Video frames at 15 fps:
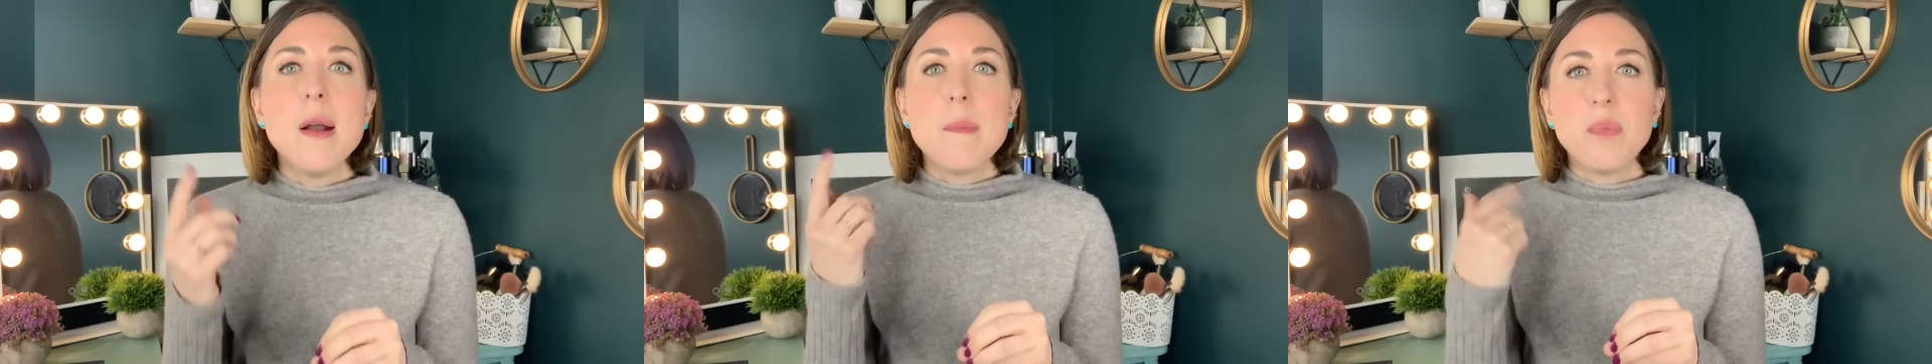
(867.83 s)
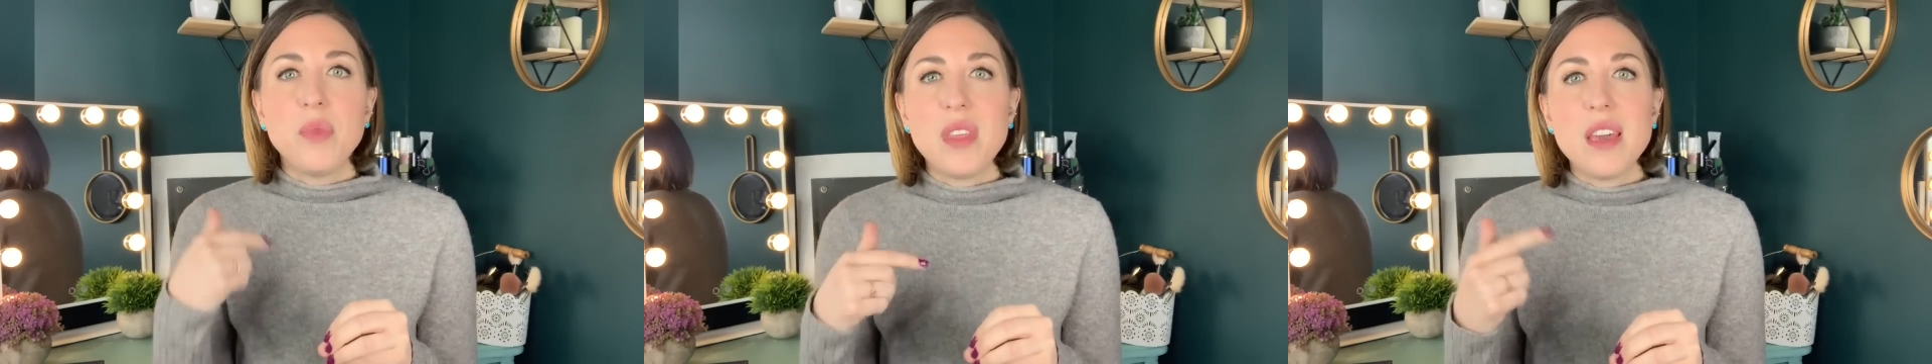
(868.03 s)

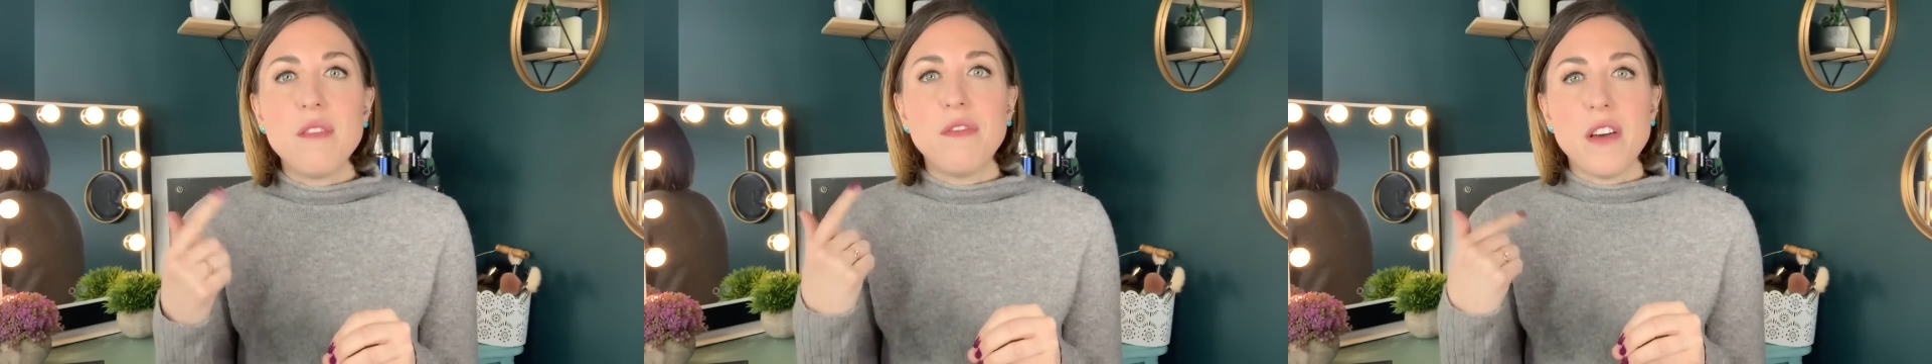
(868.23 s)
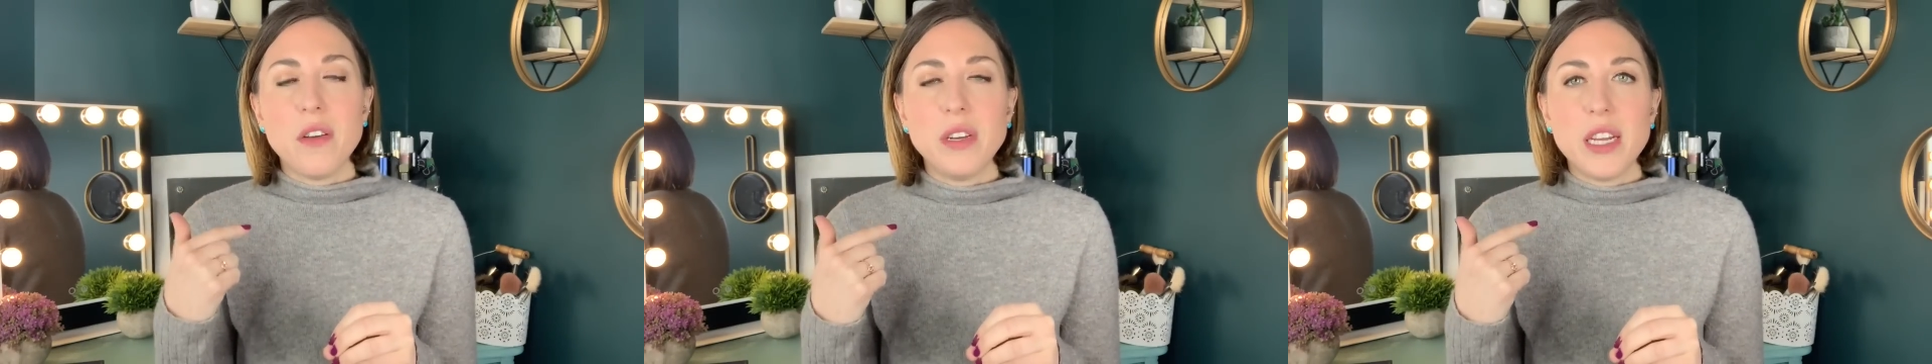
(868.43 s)
the
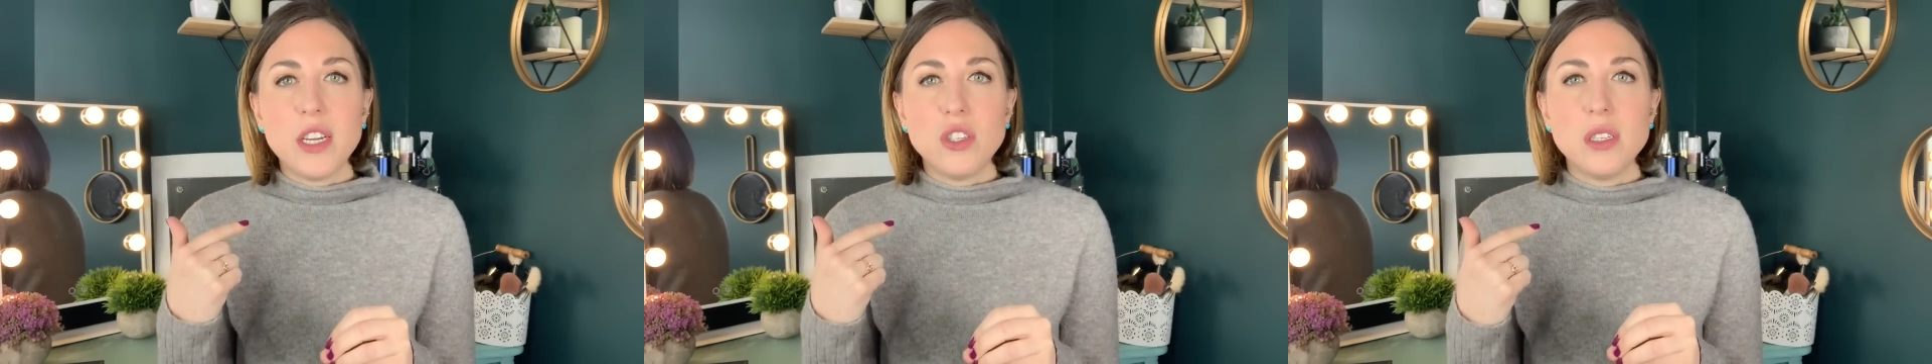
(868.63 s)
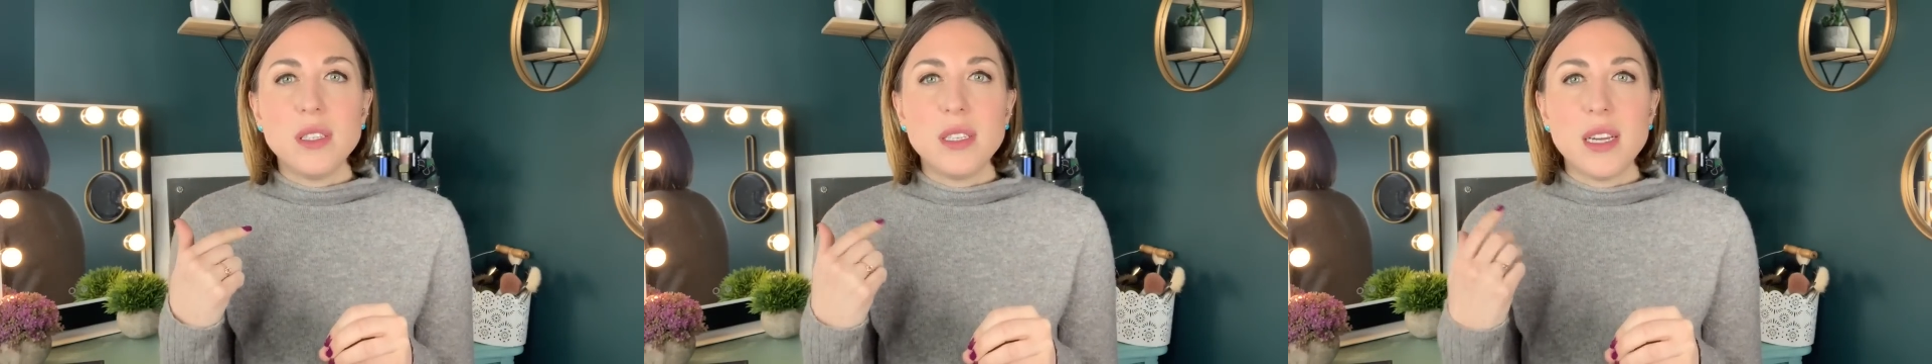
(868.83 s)

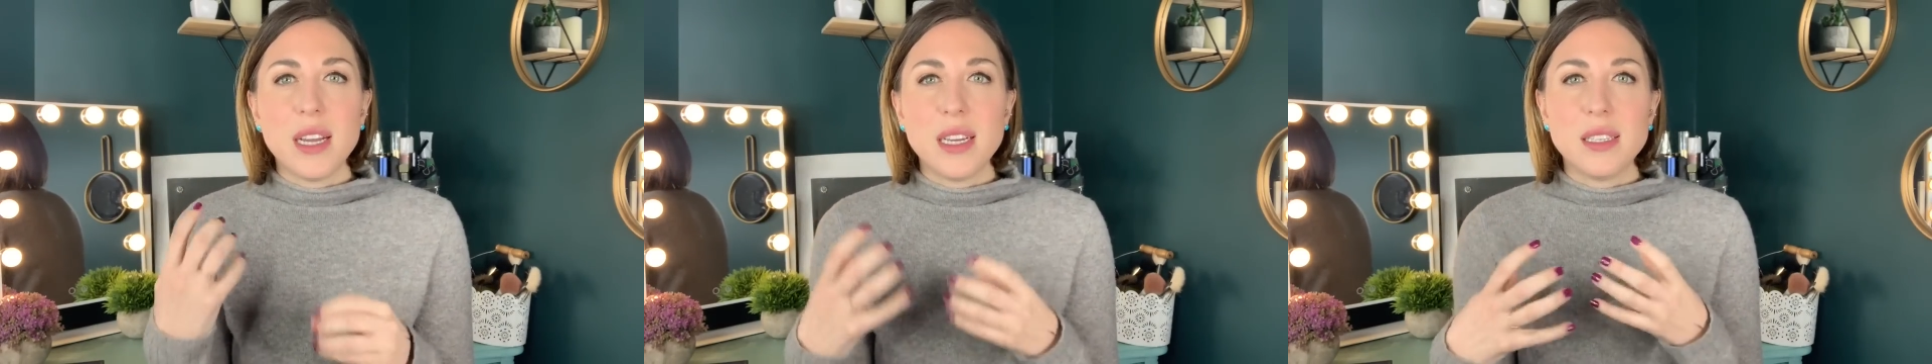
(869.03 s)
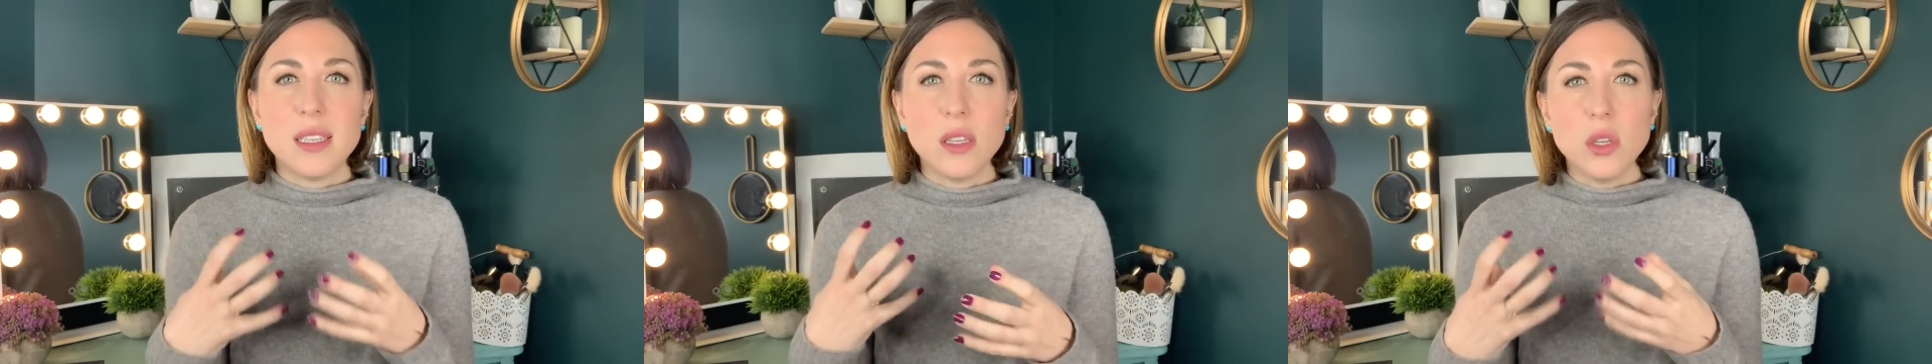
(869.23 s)
foundation stick
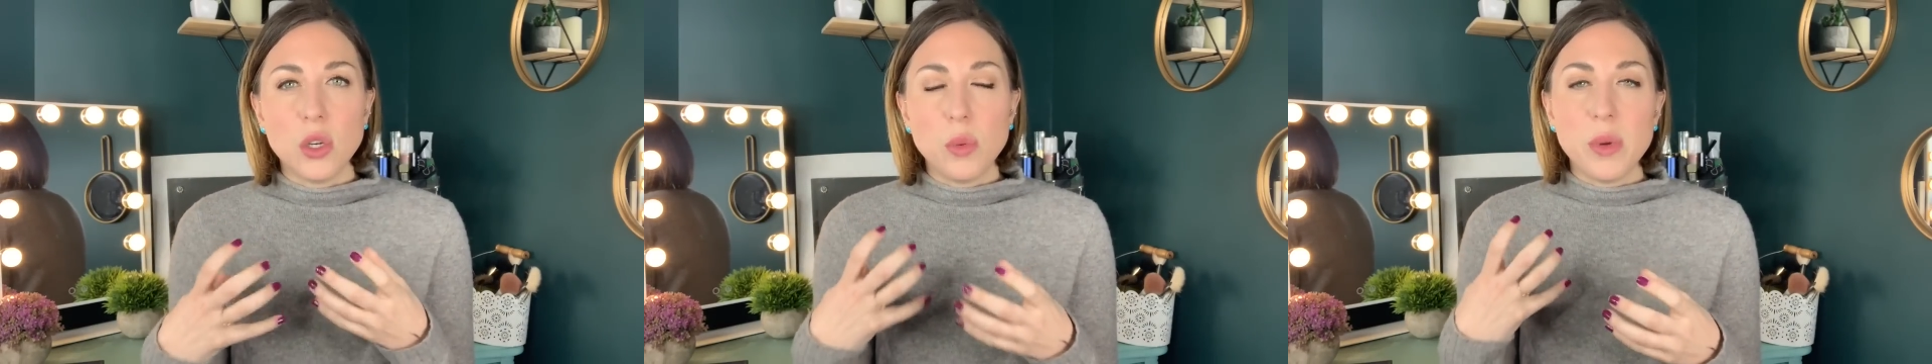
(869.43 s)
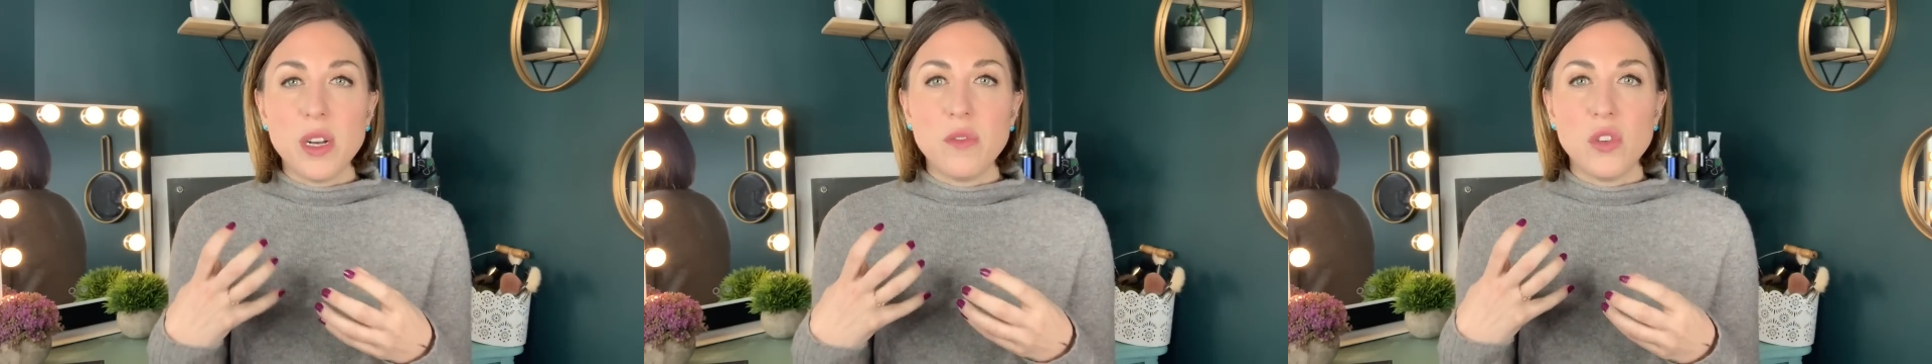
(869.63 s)
is a
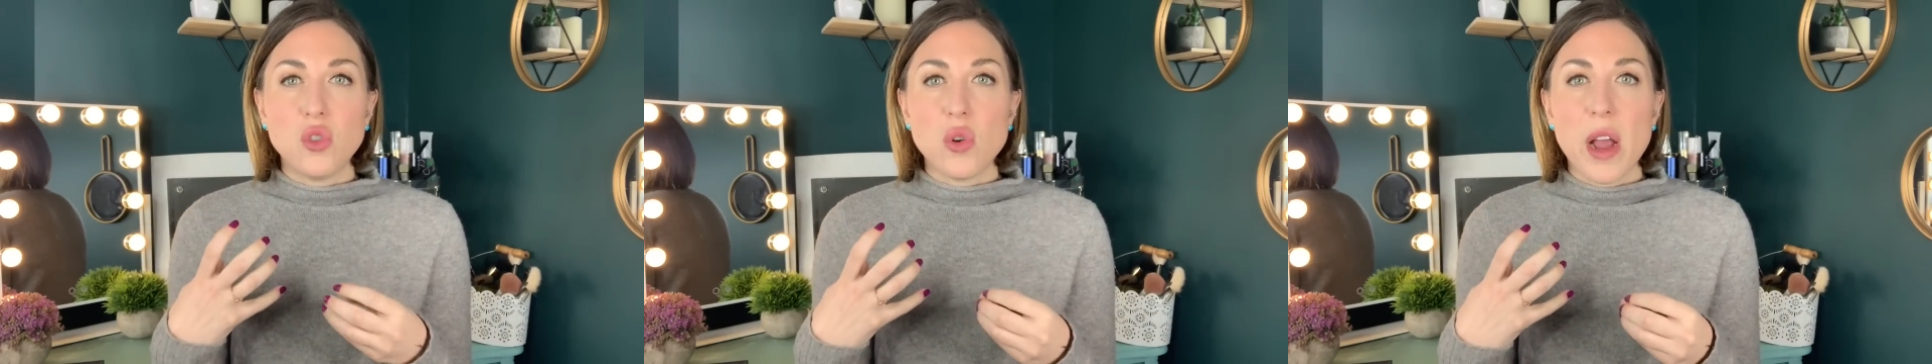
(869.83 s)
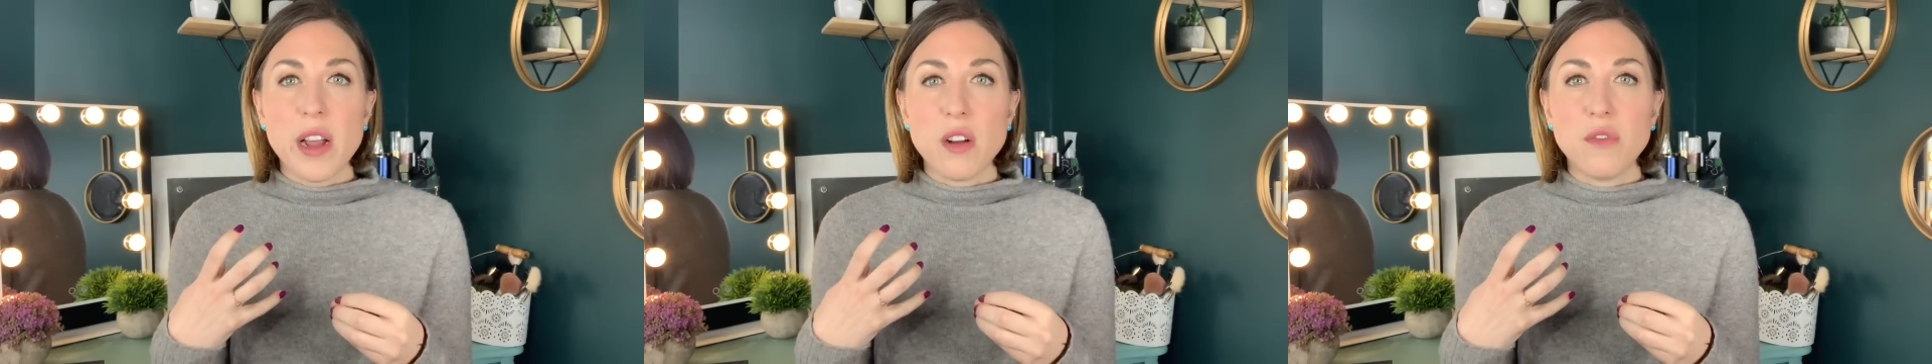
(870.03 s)
little bit of a
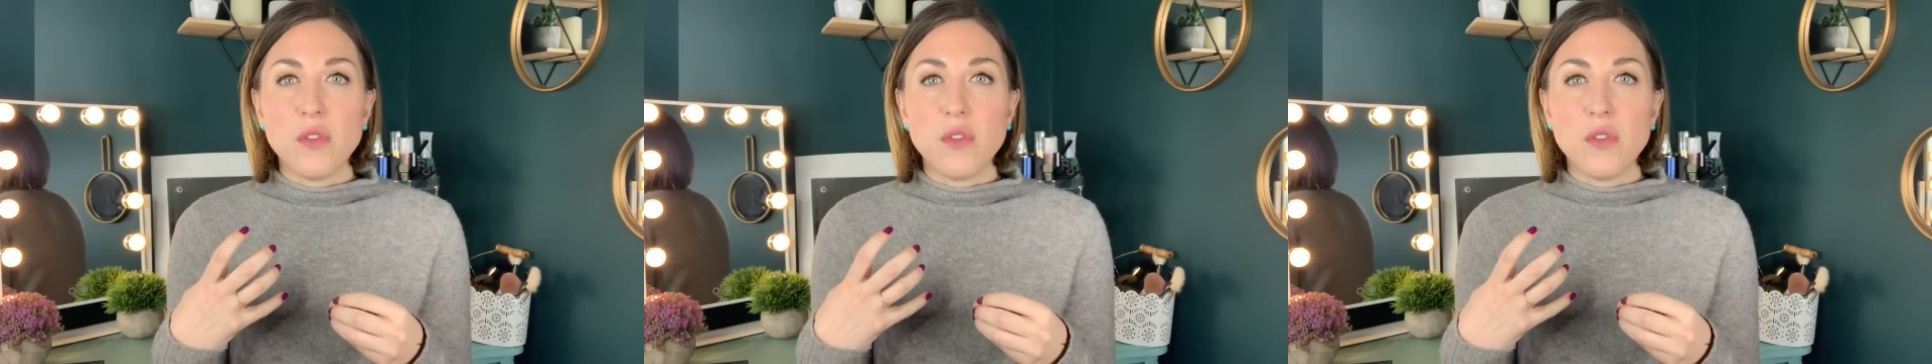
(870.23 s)
drier